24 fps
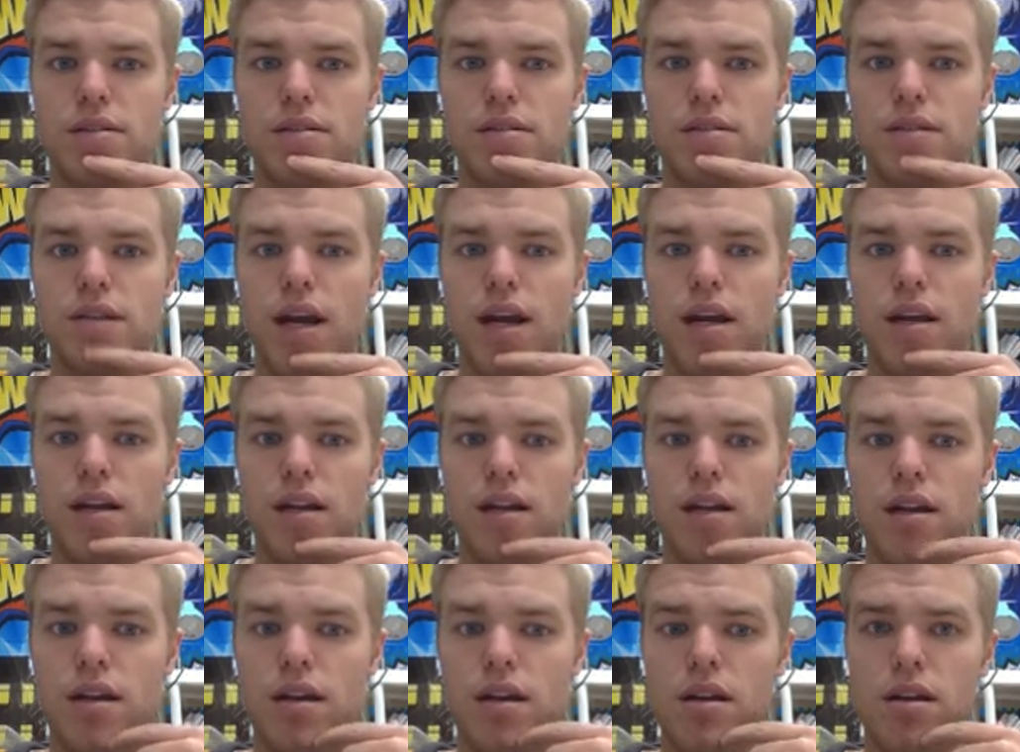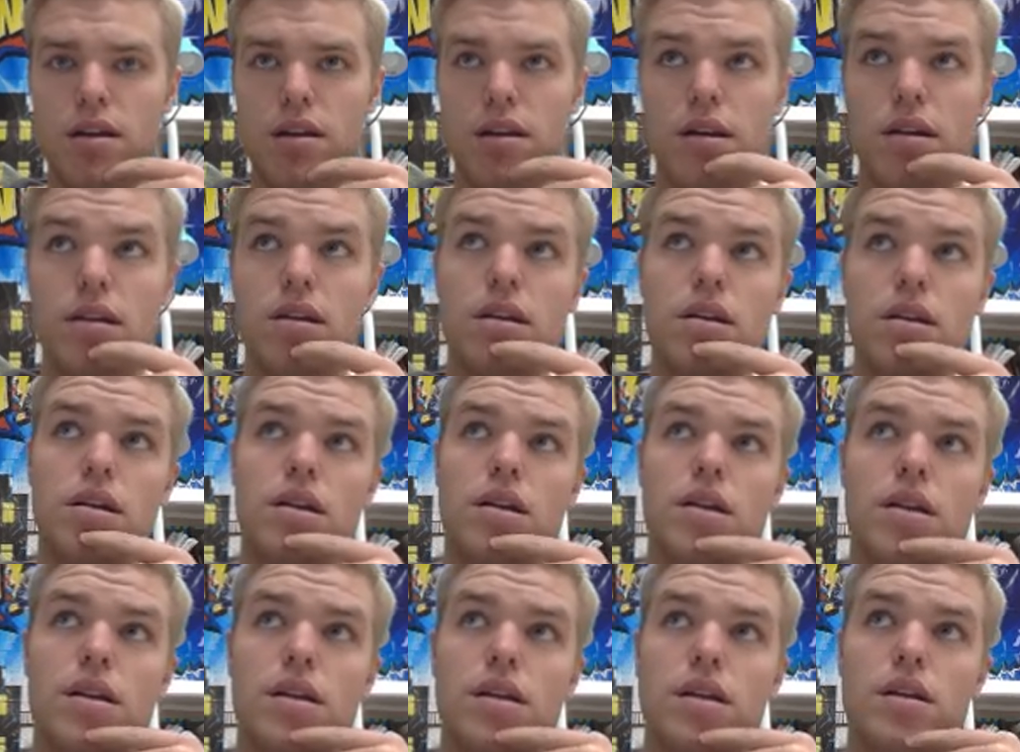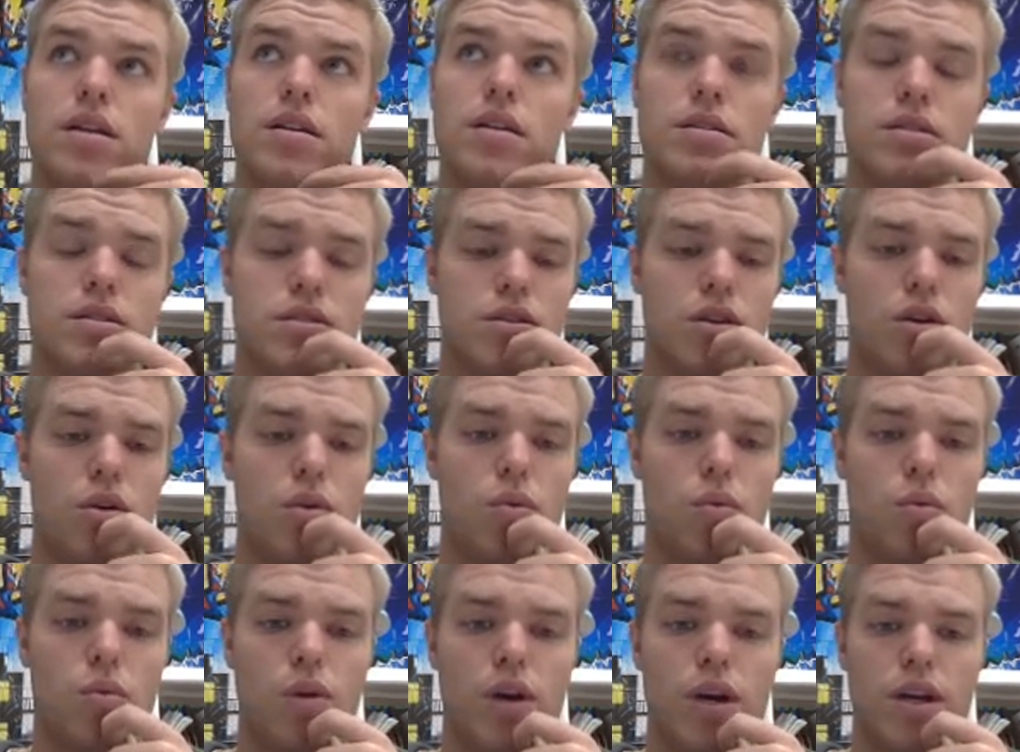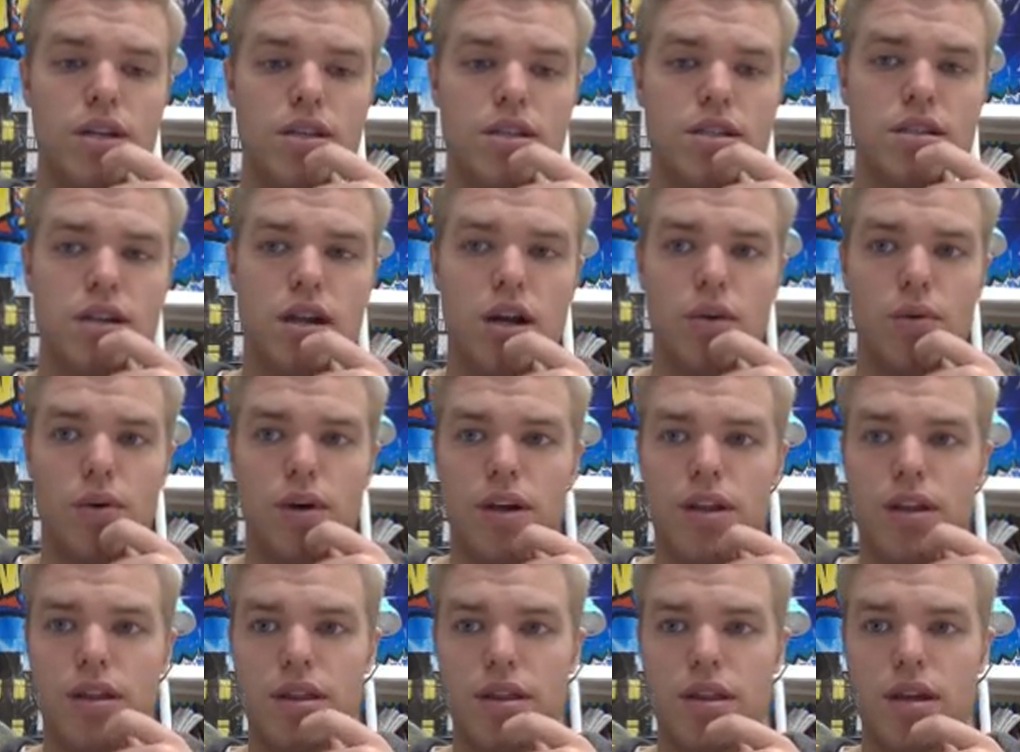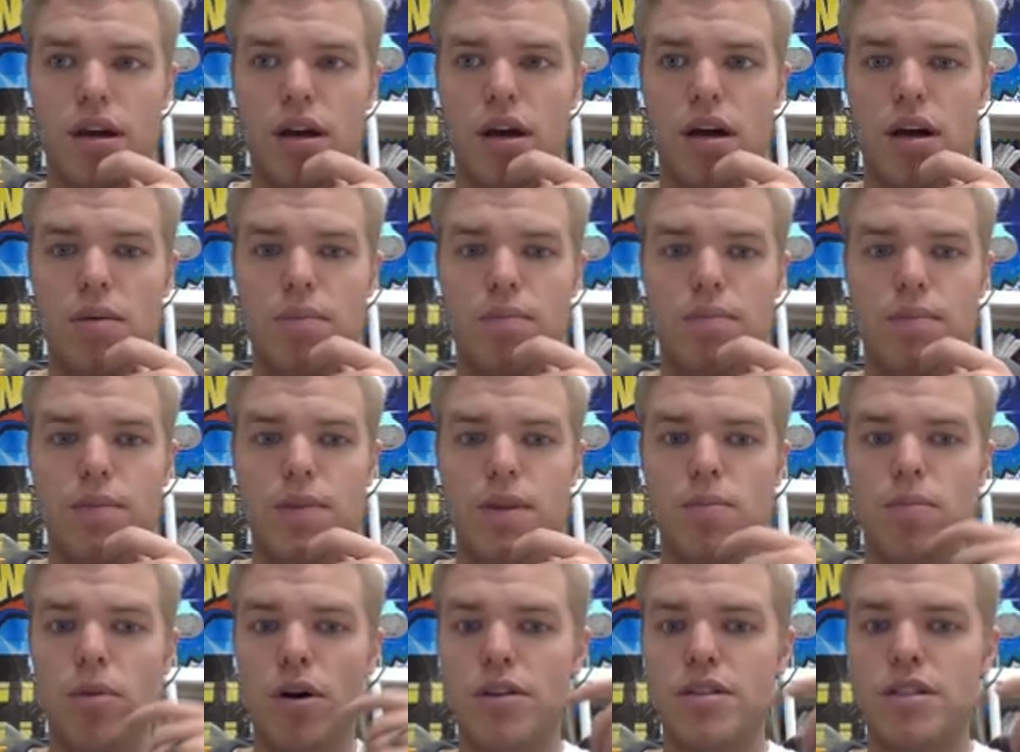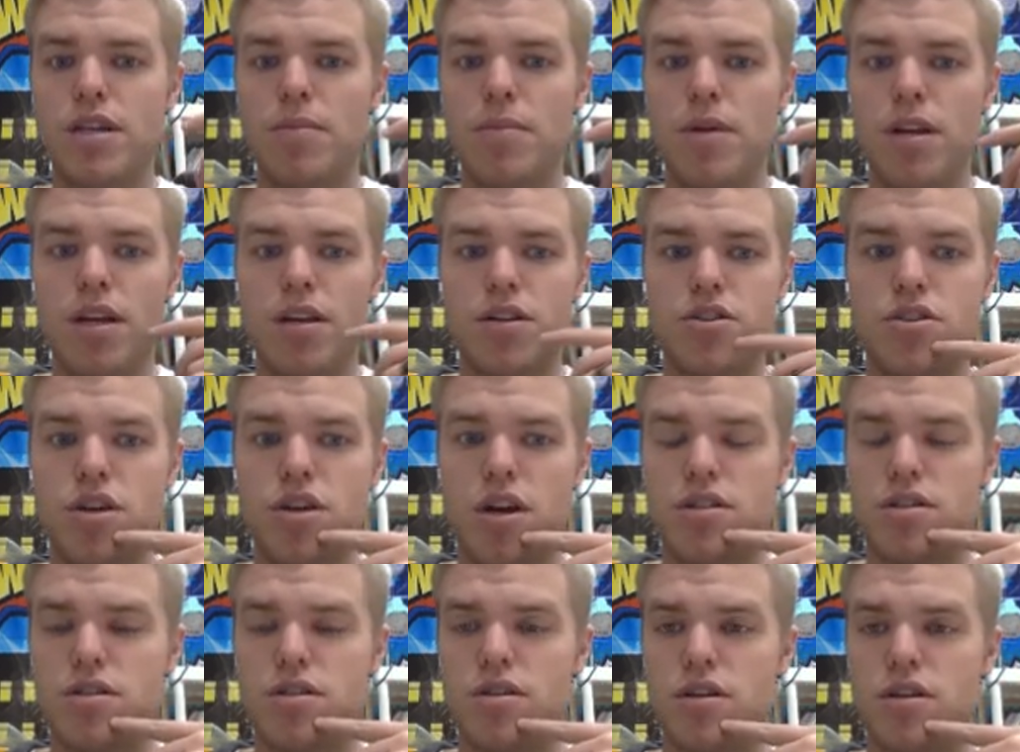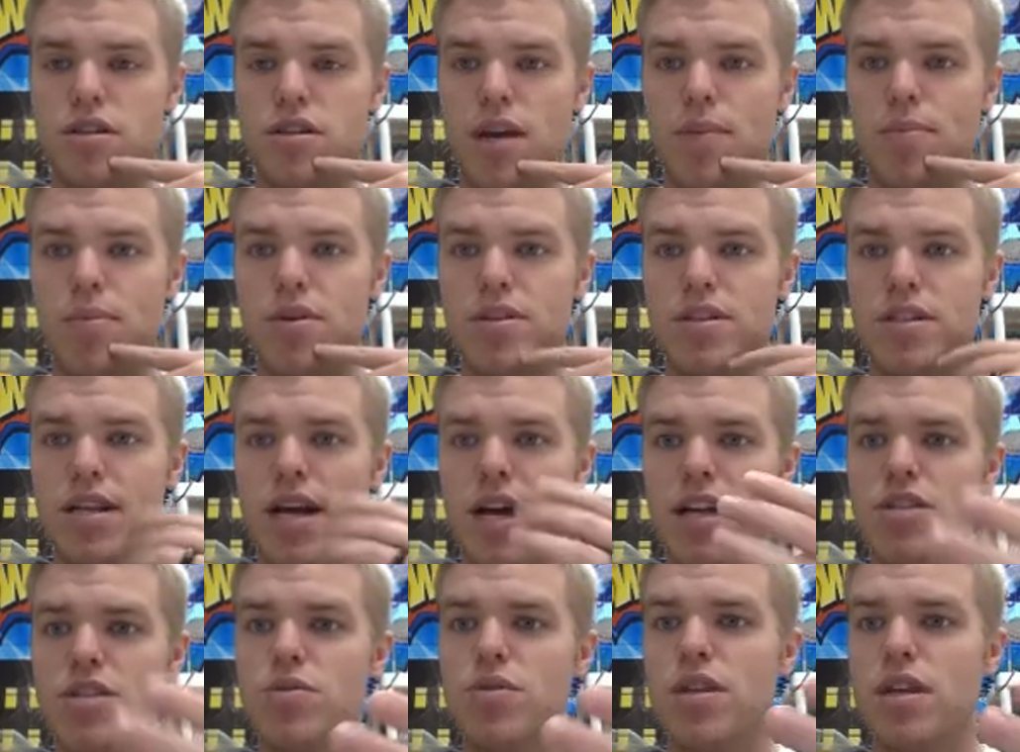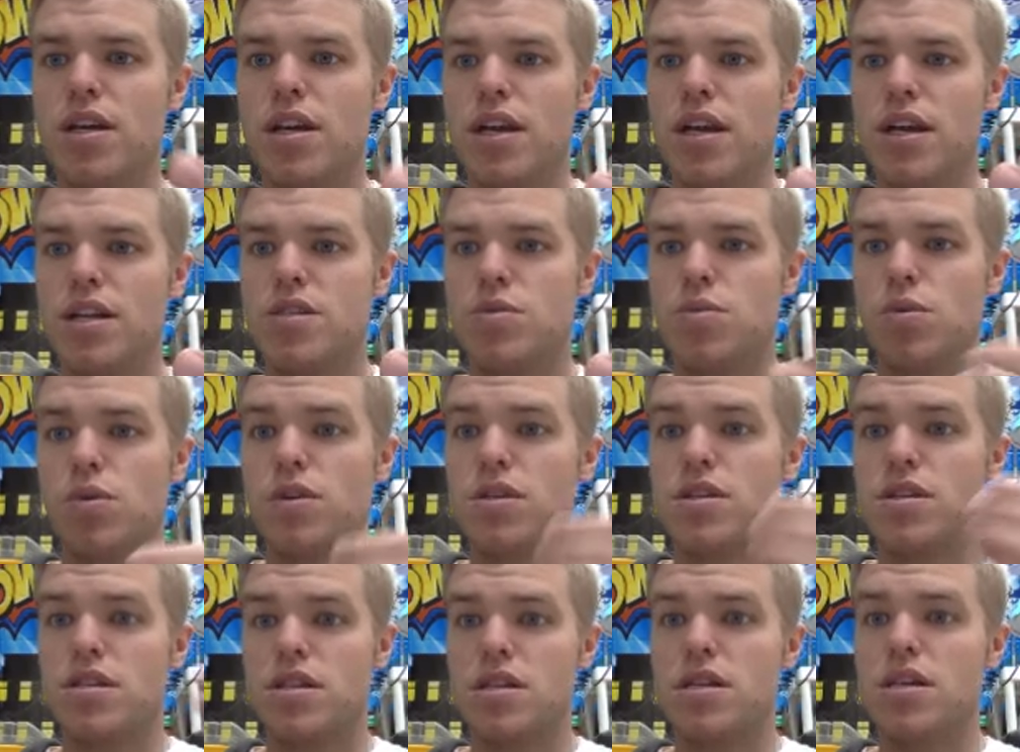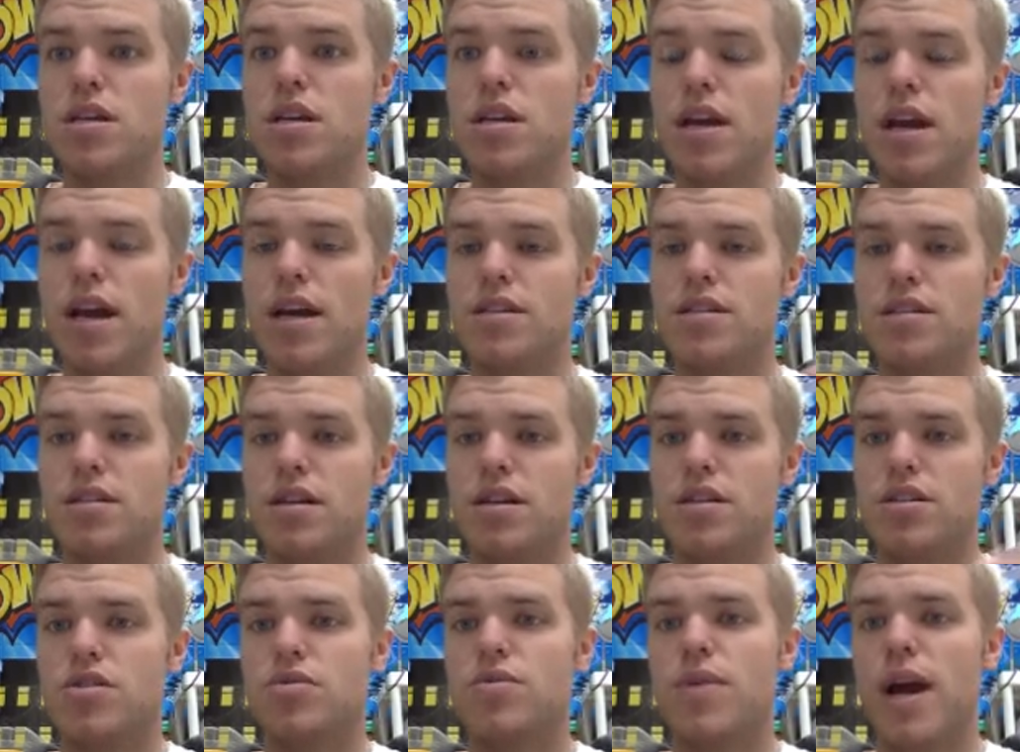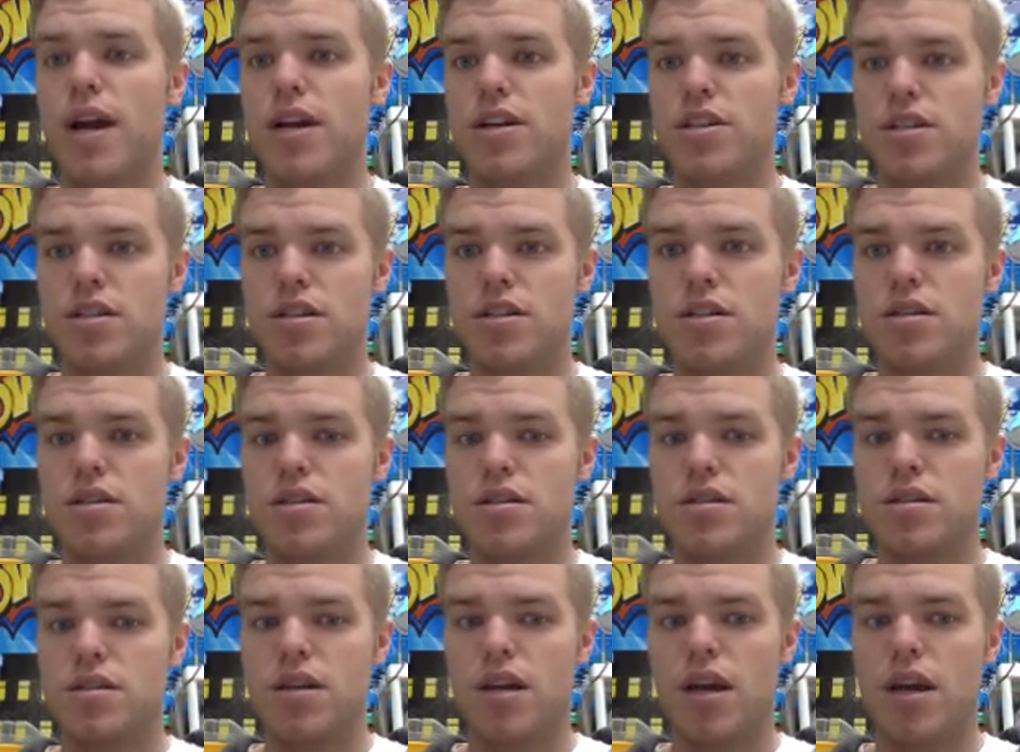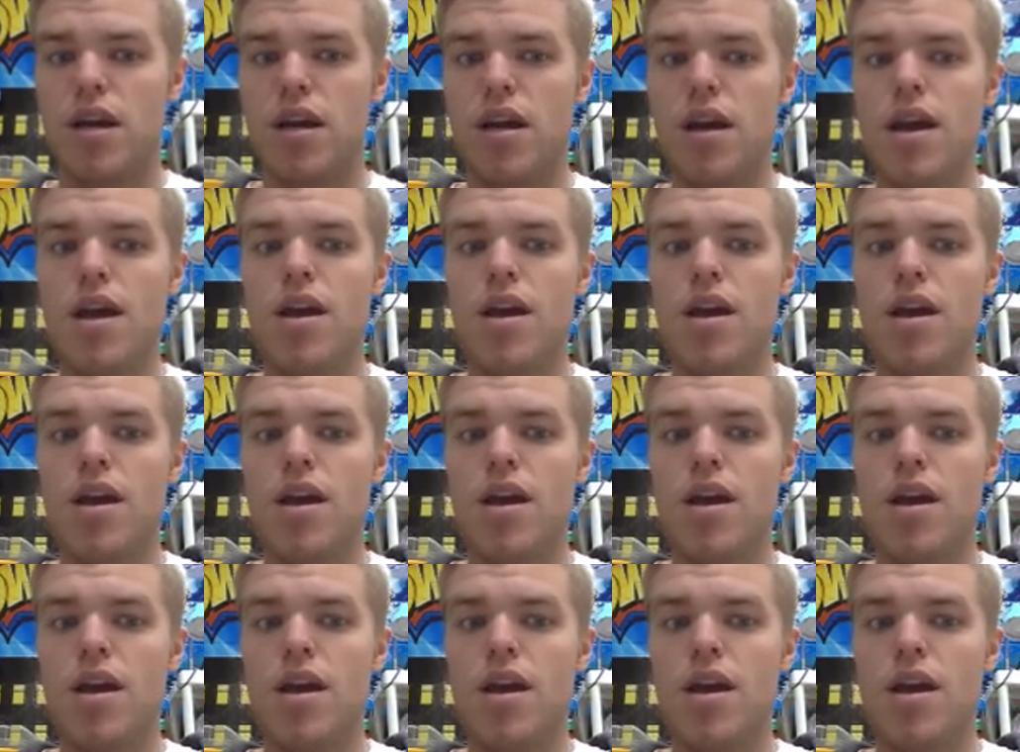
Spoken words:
Okay. So we're going to start with the multimedia instructions or examples, and that's what the kids will see as their directions. Okay.